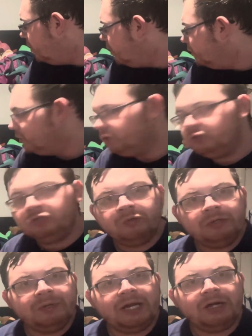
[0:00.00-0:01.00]

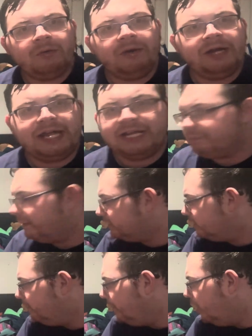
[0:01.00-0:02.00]
usually when I go on
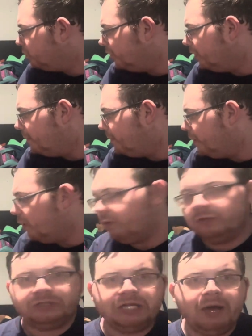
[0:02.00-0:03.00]
asymmetrical balls, whether they're pearl
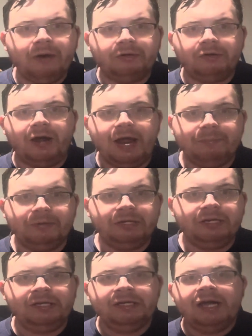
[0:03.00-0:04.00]
or solid or
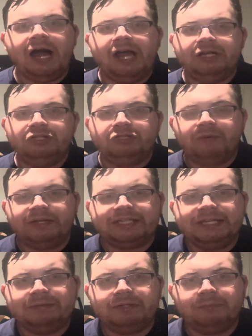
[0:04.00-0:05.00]
hybrid, I usually like
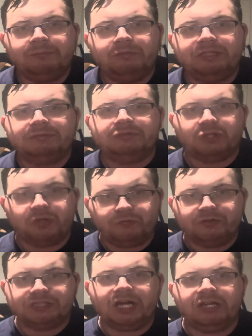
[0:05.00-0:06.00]
to keep them with some
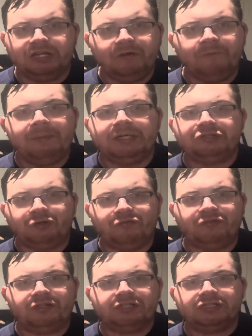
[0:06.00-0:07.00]
surface. A little bit of
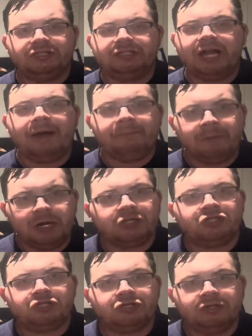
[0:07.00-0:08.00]
surface. Not
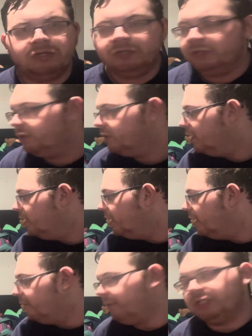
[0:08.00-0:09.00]
much,
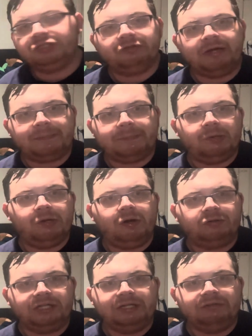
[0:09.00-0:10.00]
unless they're like
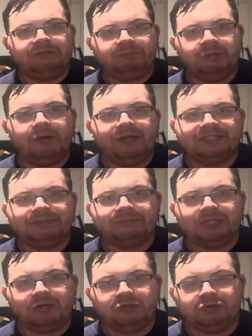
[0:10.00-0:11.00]
pearl. Then pearl asyms,
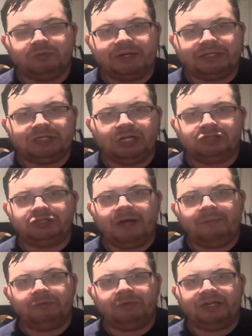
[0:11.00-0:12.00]
I usually like touch the
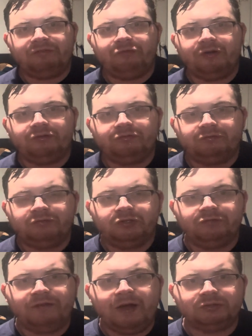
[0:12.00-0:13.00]
cover with like
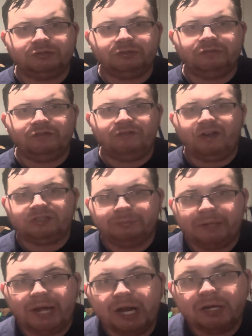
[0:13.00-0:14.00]
2,000 or 3,000
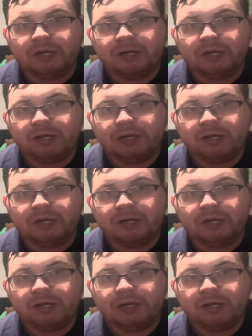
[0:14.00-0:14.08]
pad